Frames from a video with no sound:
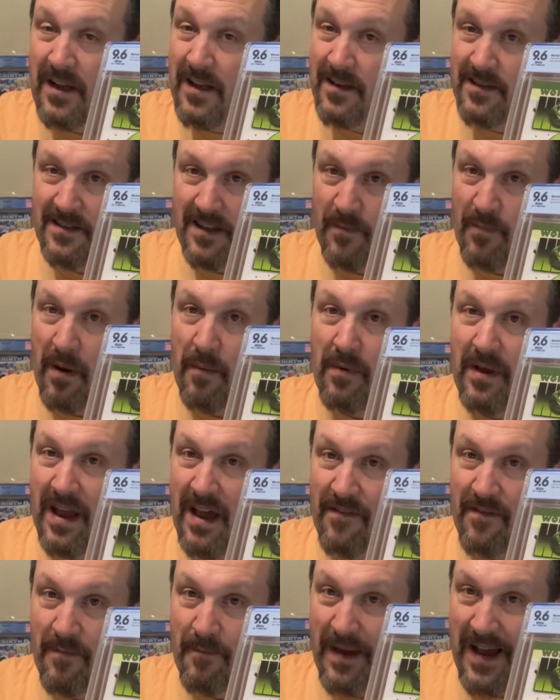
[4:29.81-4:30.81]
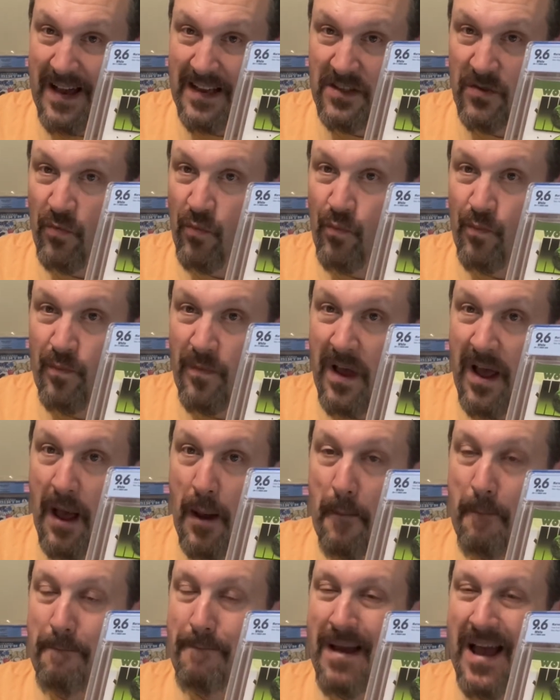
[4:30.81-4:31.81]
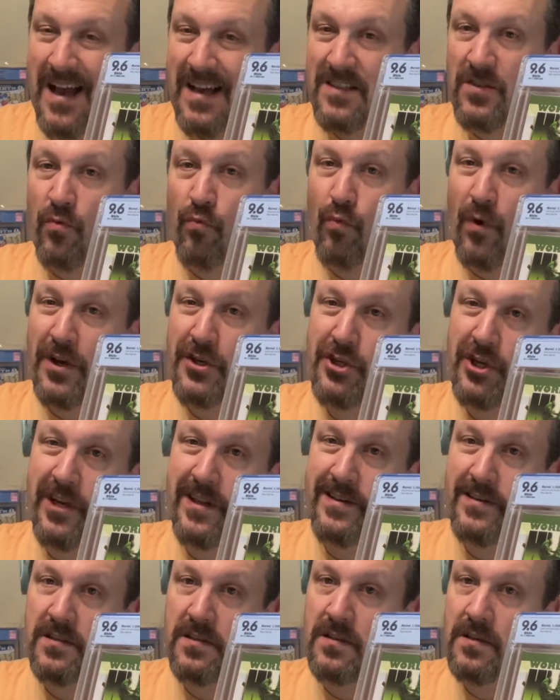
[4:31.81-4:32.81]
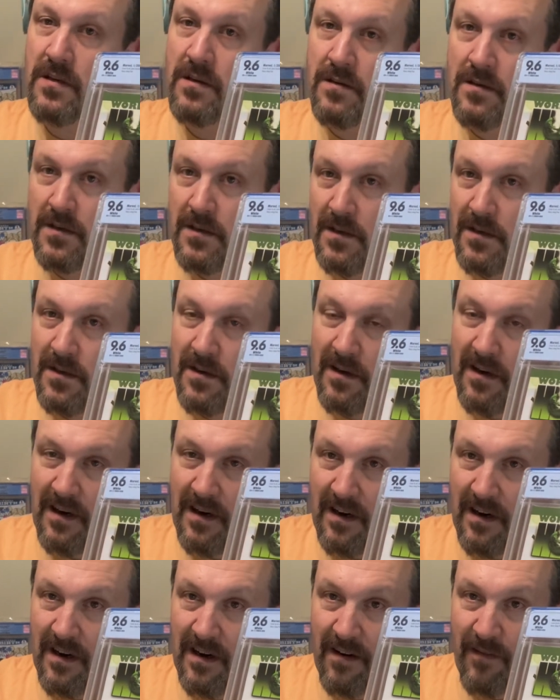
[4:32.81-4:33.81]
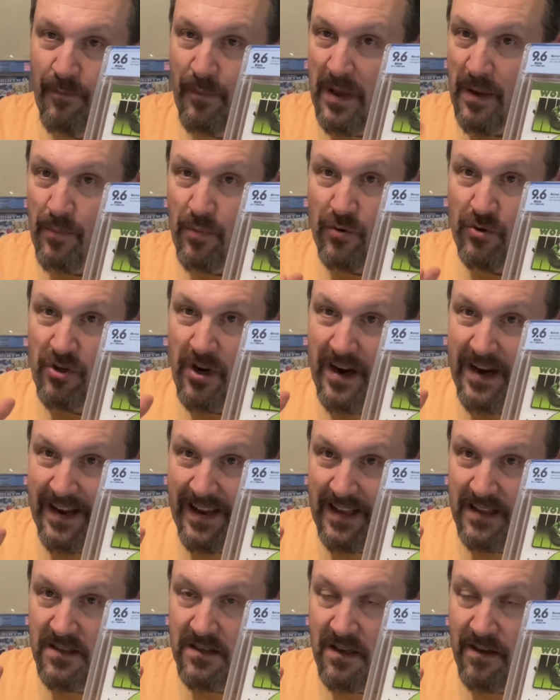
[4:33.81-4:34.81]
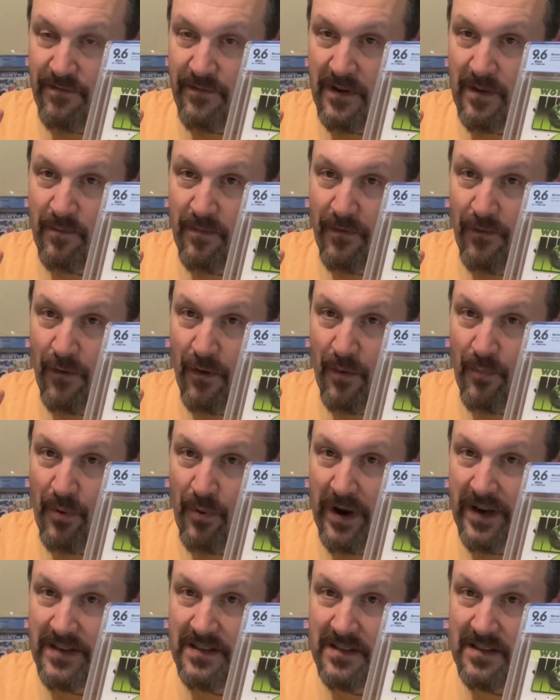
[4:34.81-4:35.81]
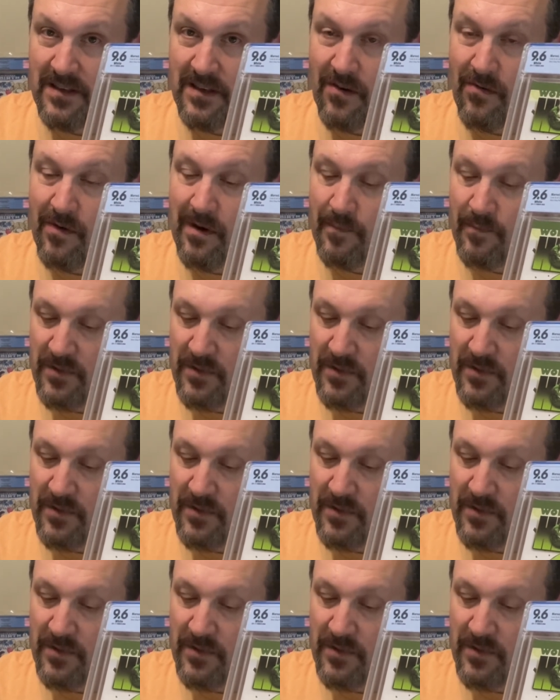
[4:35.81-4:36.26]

So they probably have a mass, mass rushiness uh, of people trying to get stuff in before the prices go up.